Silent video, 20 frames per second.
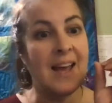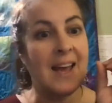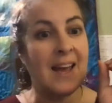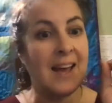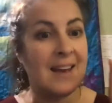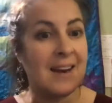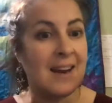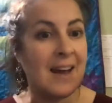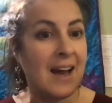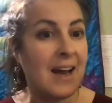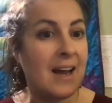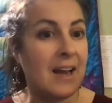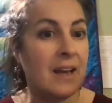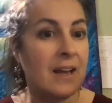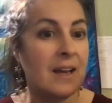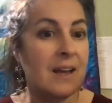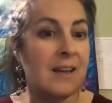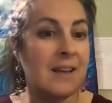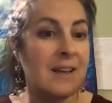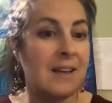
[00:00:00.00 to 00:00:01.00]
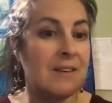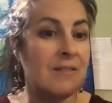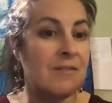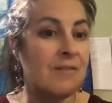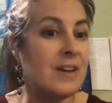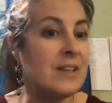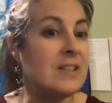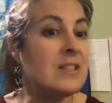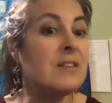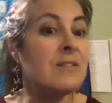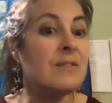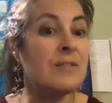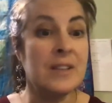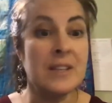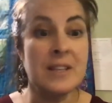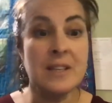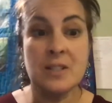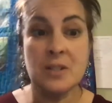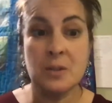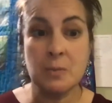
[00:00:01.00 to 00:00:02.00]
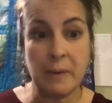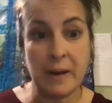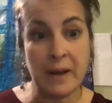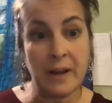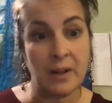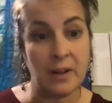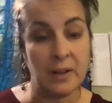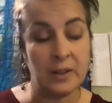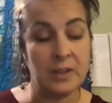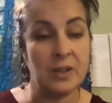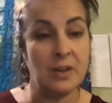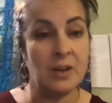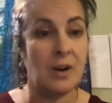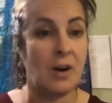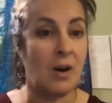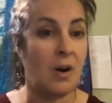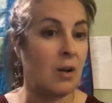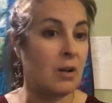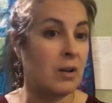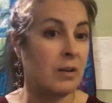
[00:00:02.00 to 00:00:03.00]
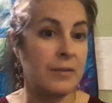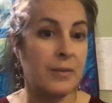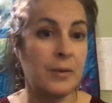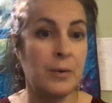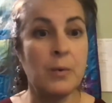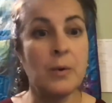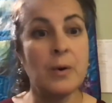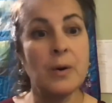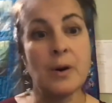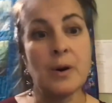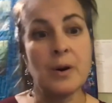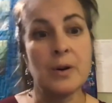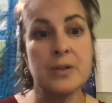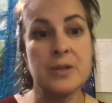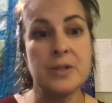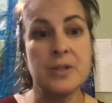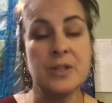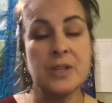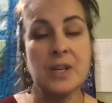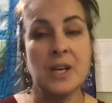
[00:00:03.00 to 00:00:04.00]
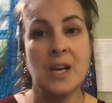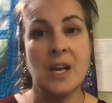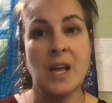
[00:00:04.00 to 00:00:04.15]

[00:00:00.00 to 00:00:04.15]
and I inventively spelled all of the words